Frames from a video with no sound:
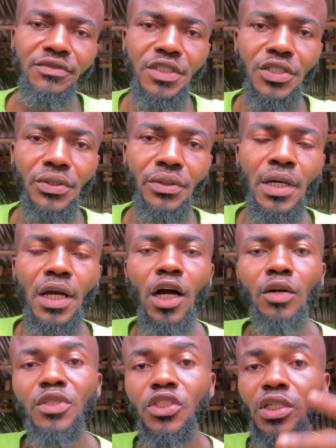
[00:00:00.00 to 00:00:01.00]
video,
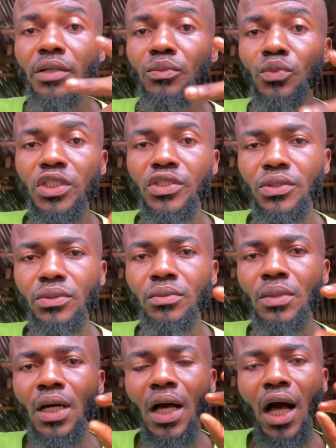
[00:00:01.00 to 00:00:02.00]
I'll be sharing with you
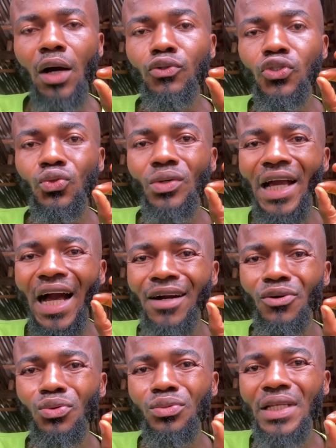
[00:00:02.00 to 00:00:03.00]
how to
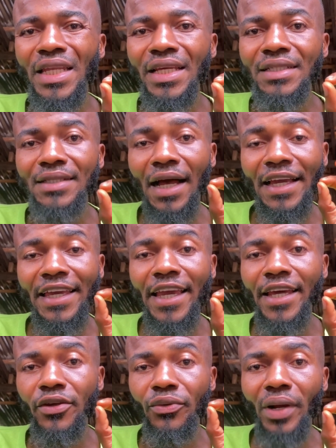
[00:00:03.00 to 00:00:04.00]
calculate and
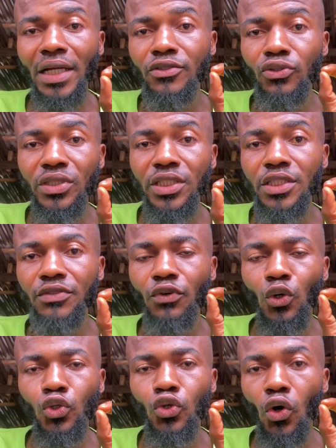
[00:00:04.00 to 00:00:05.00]
get the right dosage
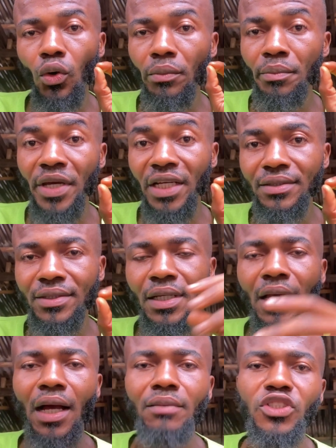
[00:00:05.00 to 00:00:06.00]
for your birds.
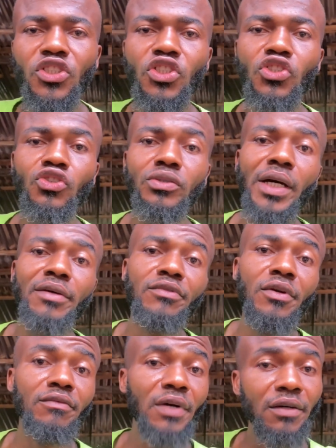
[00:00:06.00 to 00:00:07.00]
I'm Chijin running
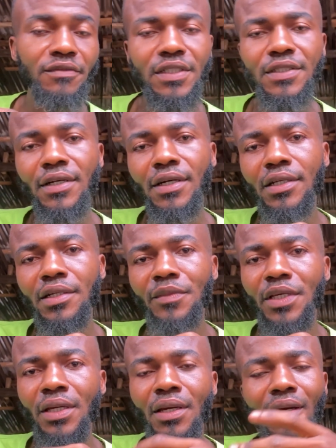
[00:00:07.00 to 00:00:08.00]
from Parfiest
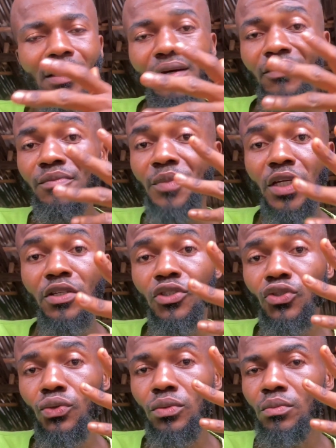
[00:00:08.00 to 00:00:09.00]
Academy, and I've been
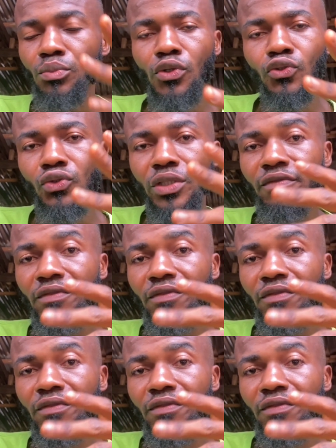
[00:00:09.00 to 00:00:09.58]
into poultry